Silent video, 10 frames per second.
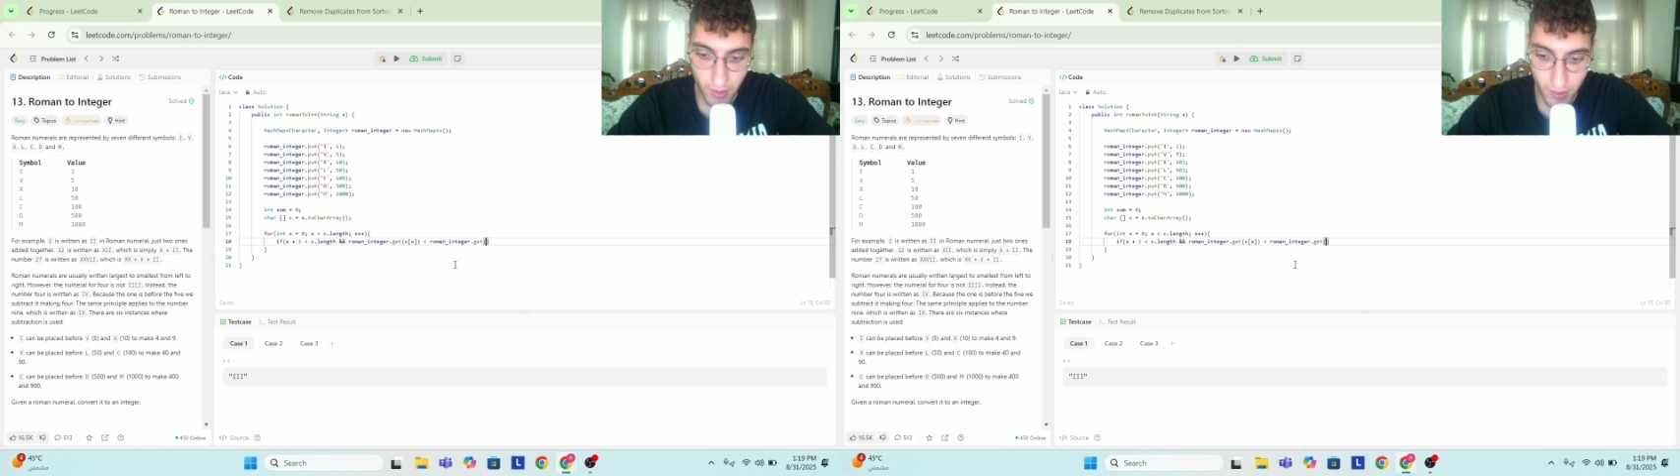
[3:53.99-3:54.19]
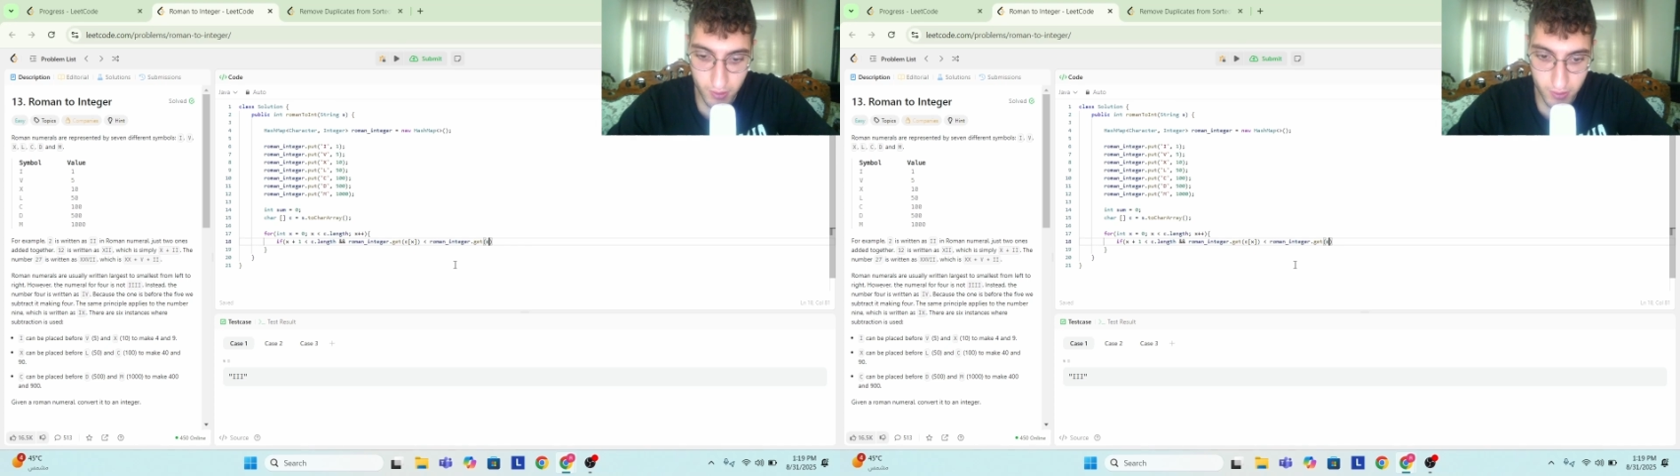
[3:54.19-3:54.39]

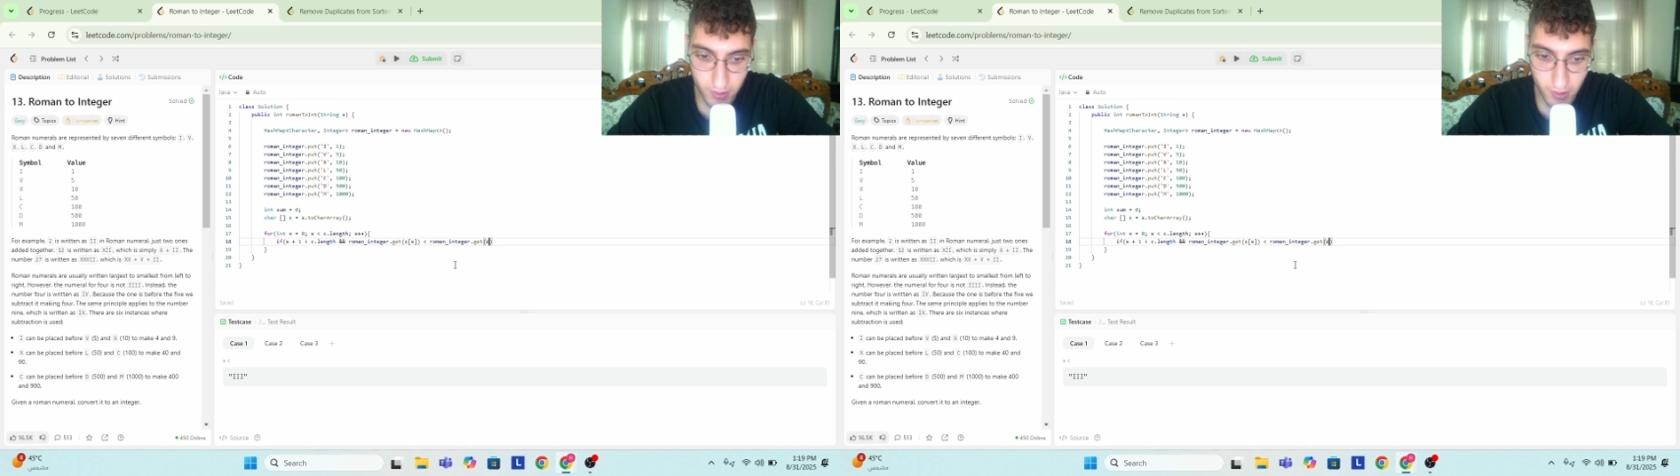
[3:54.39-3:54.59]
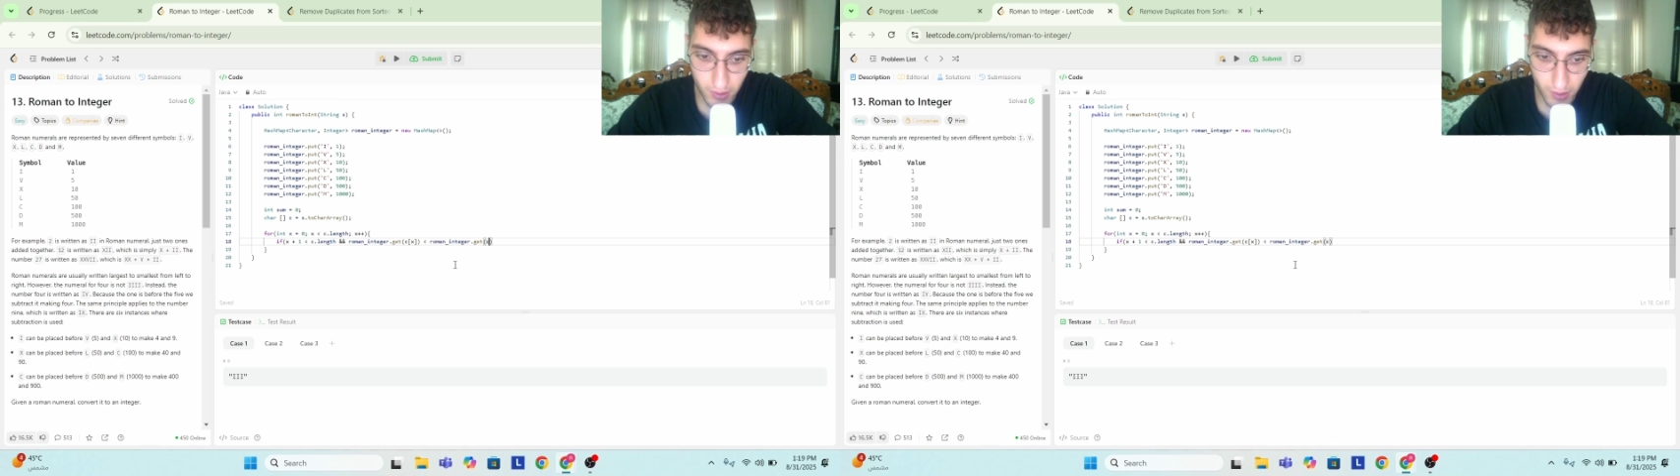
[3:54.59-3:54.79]

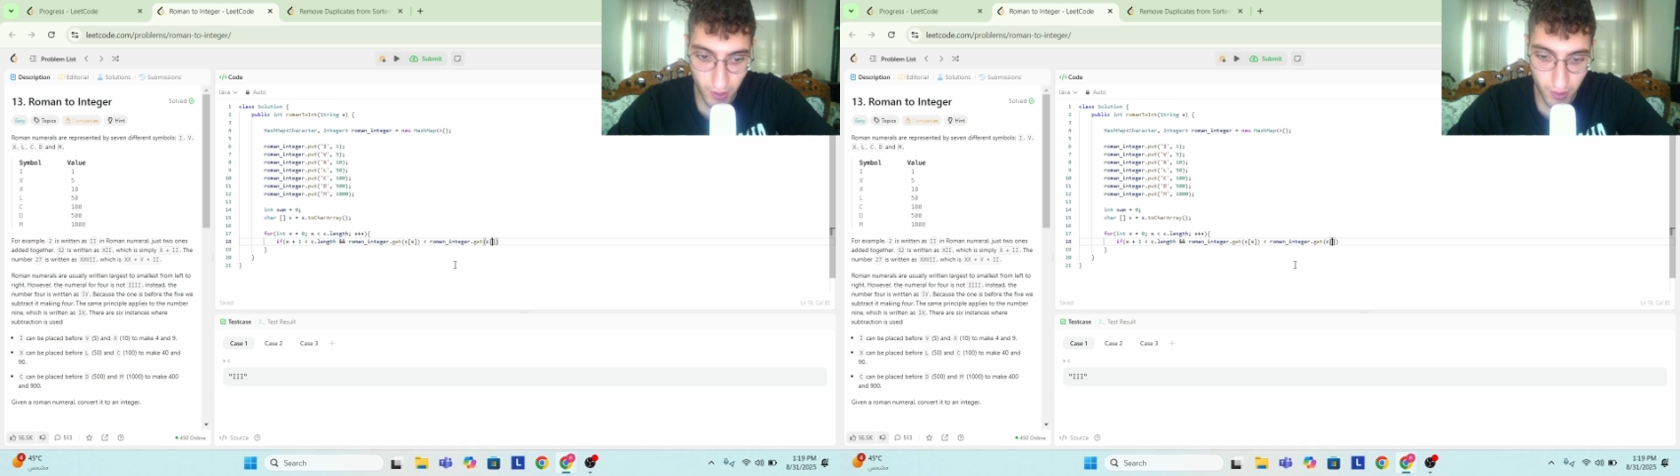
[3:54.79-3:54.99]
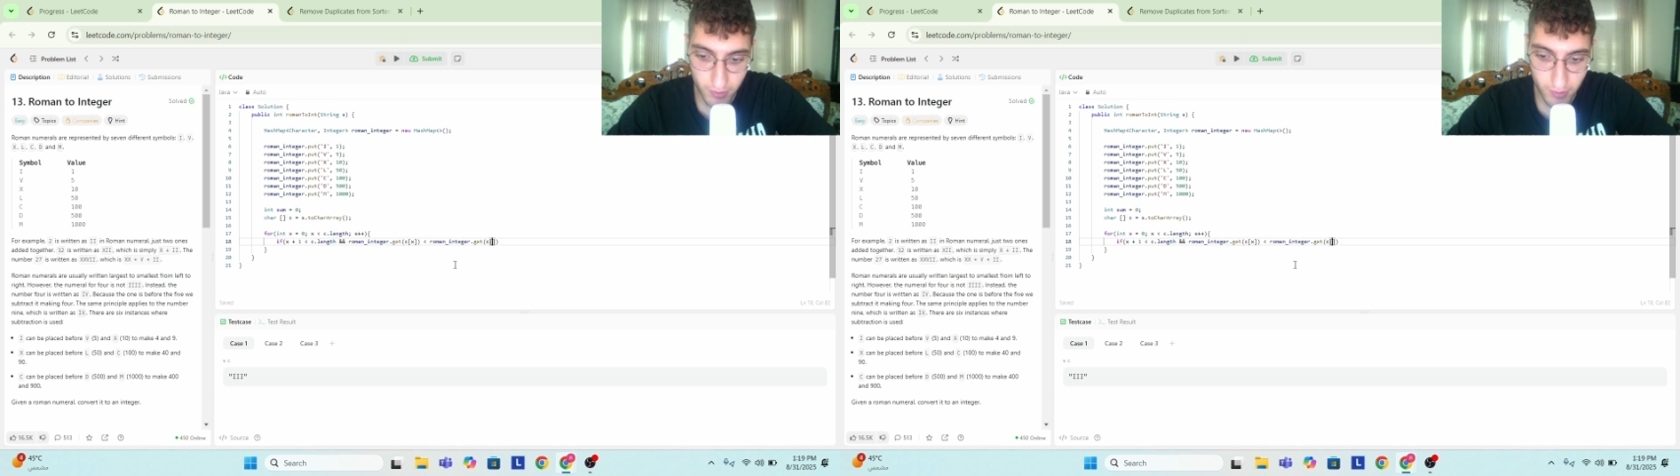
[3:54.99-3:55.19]
c
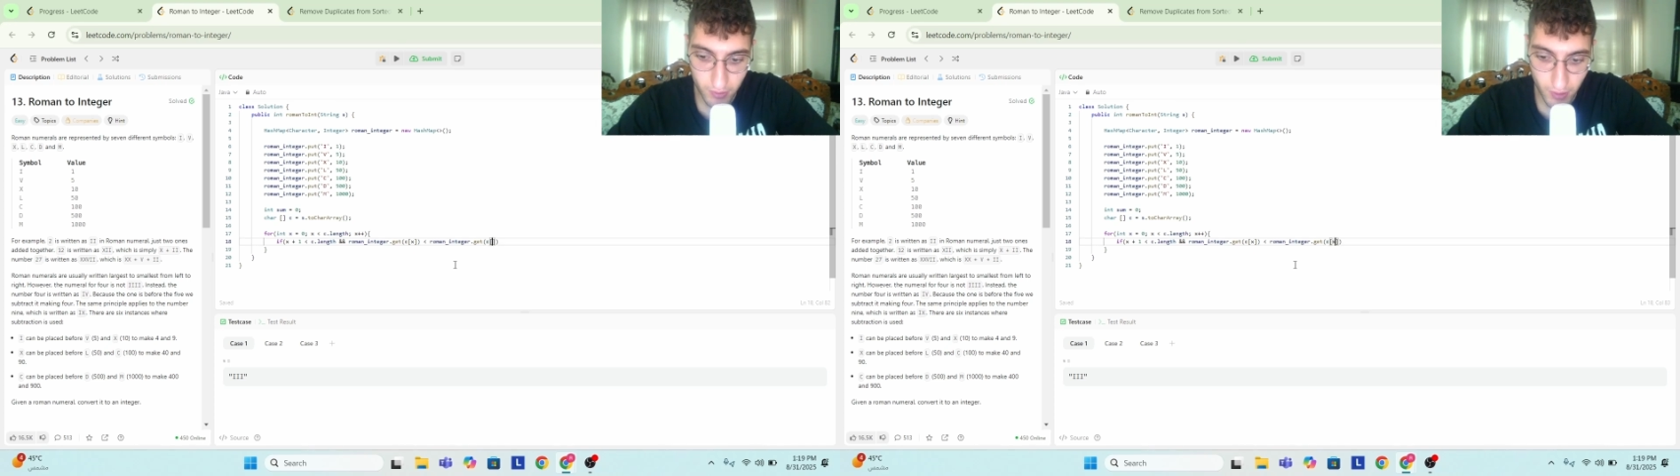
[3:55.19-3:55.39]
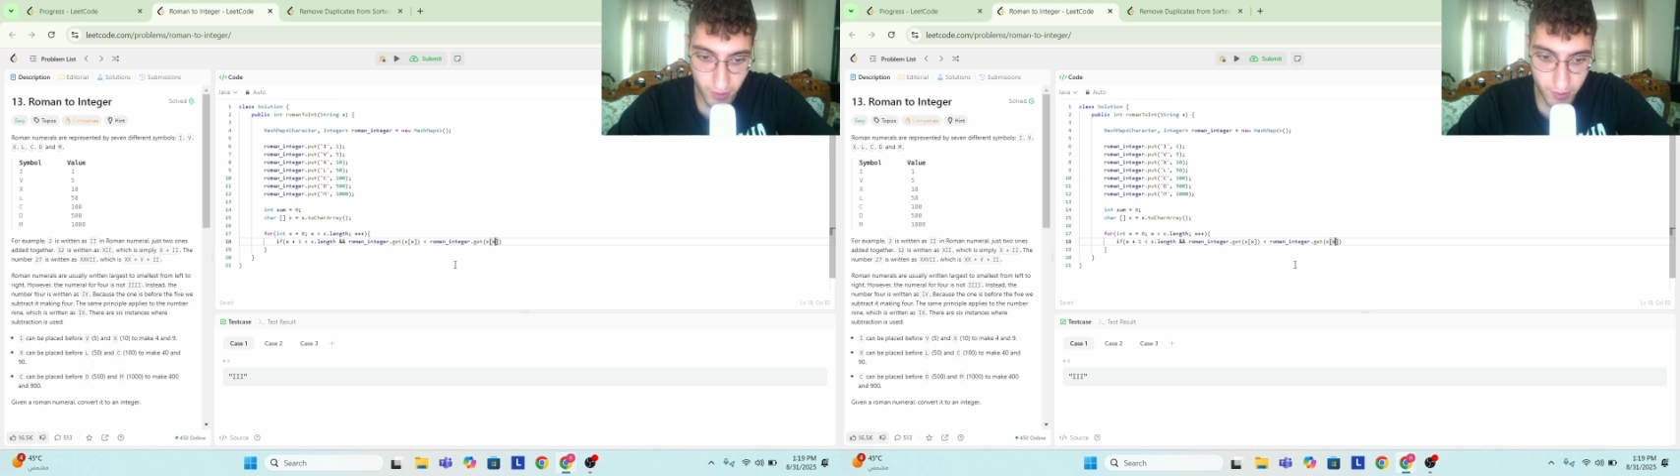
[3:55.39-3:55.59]
at
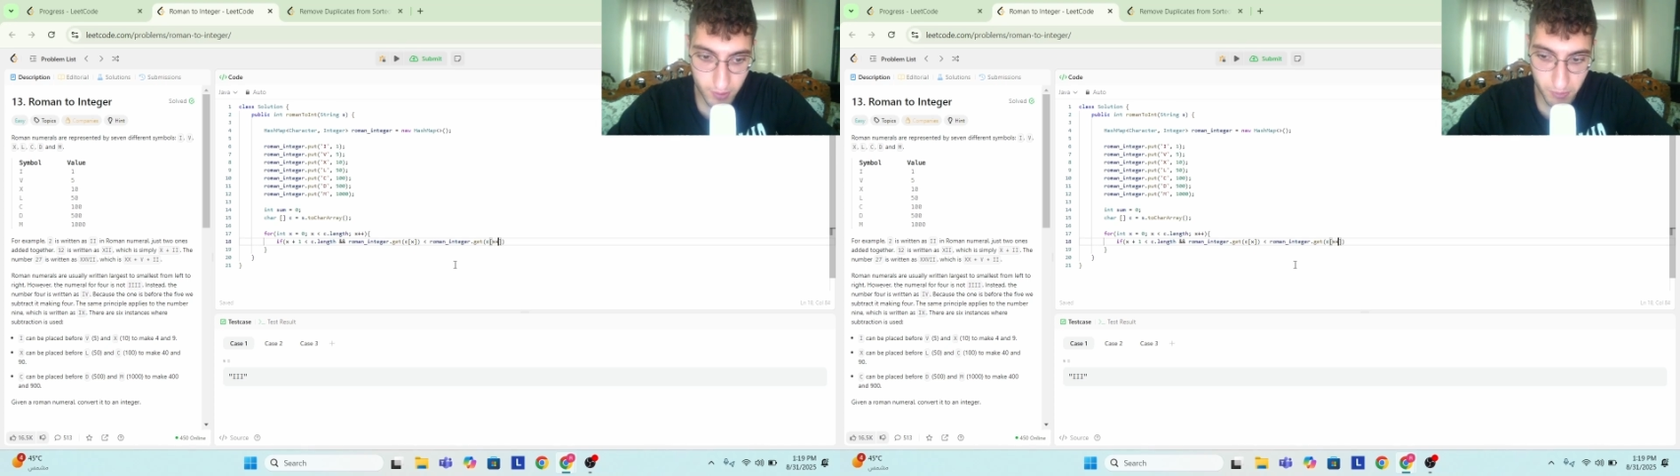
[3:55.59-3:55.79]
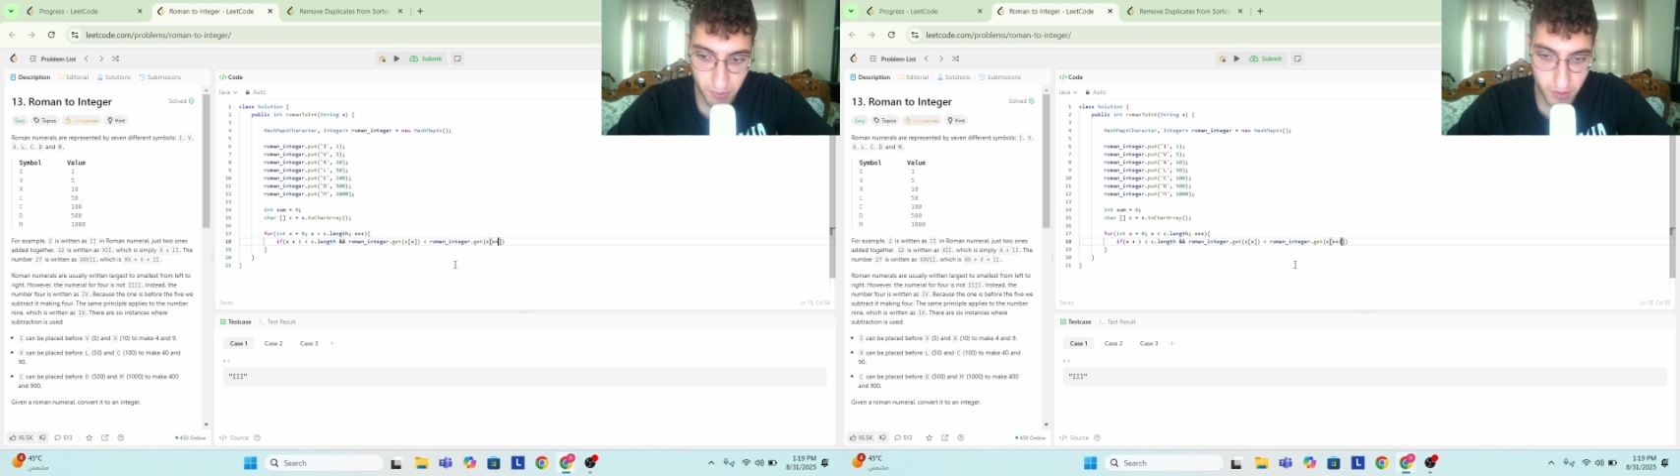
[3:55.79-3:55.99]
x
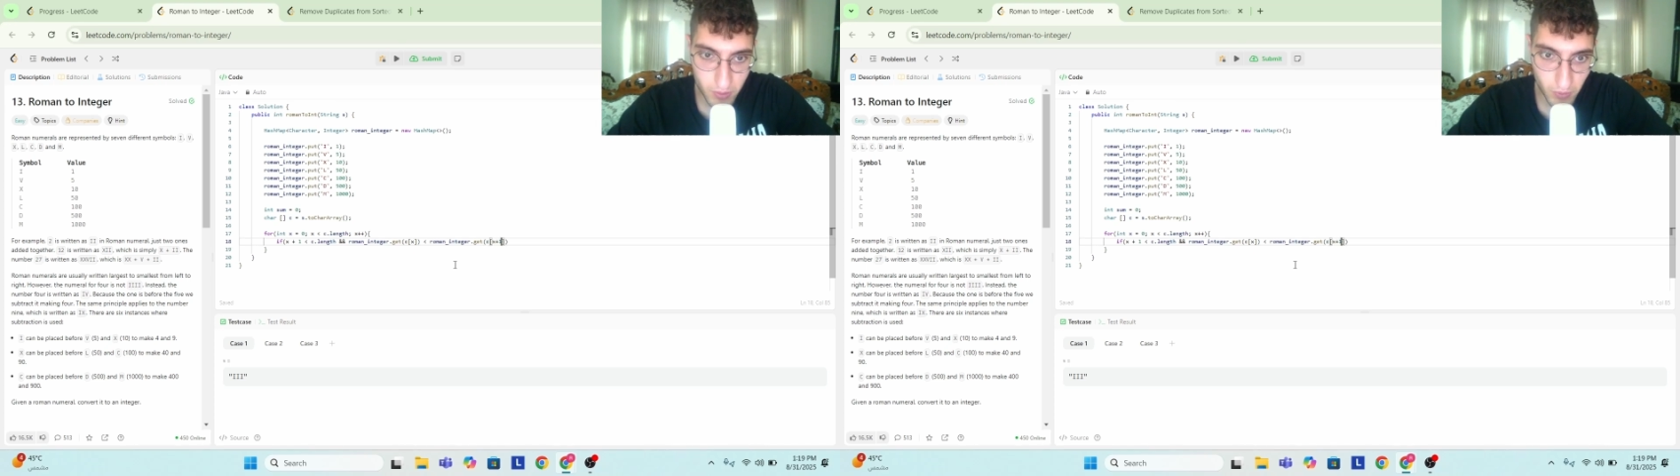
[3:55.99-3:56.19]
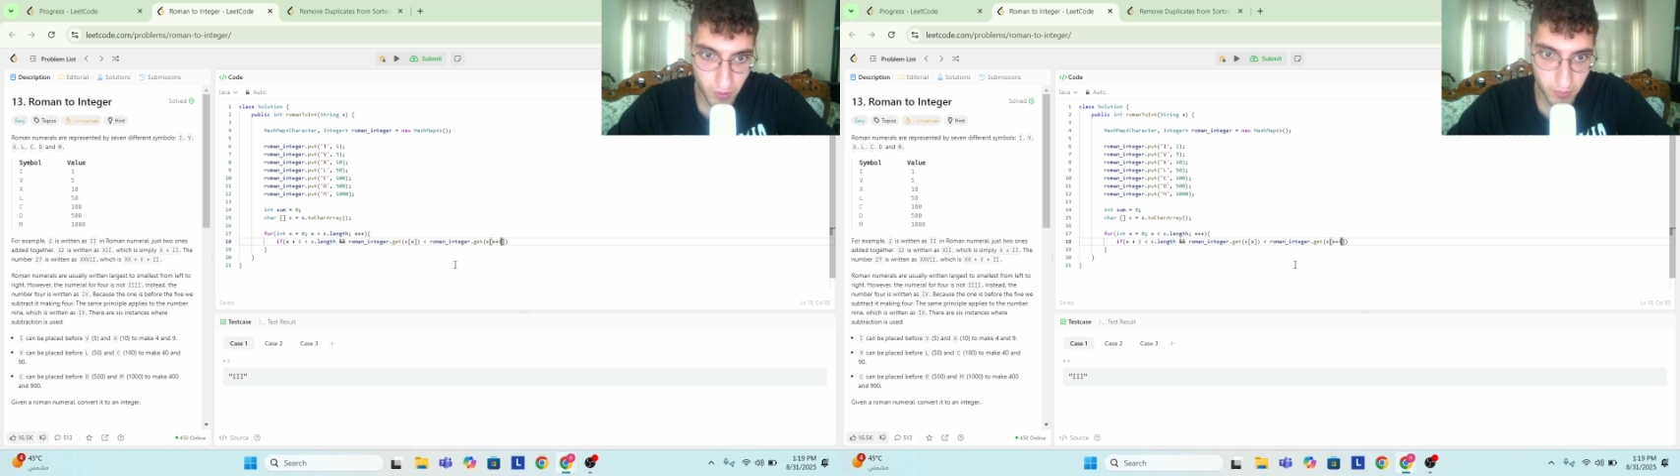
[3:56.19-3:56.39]
plus
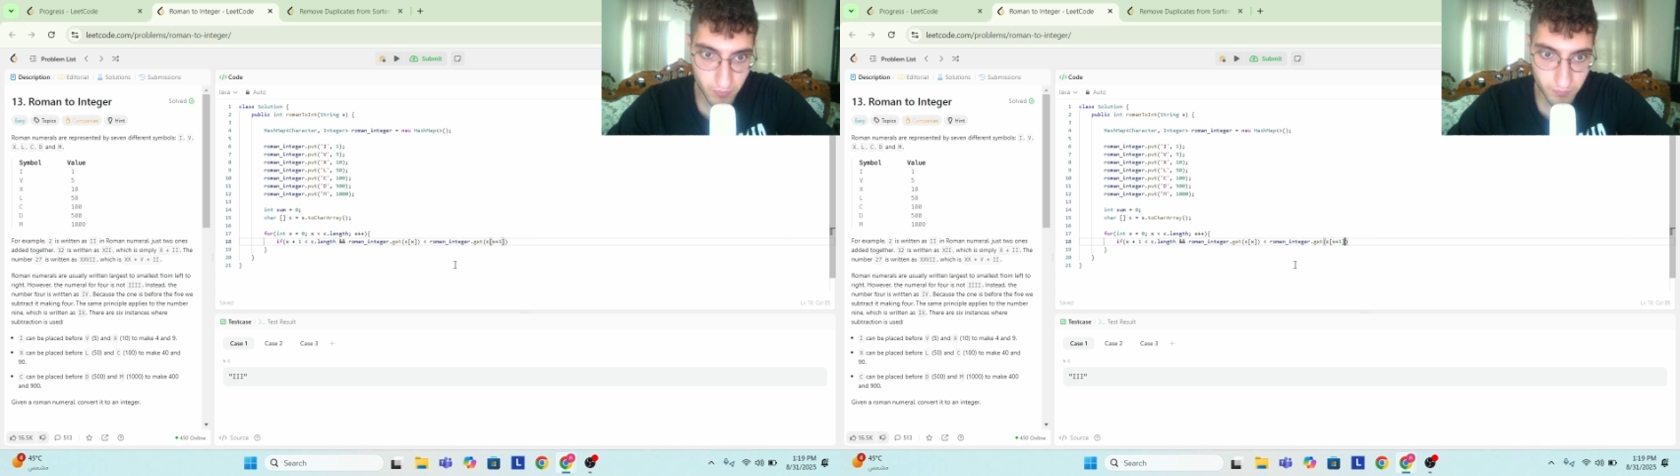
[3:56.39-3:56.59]
1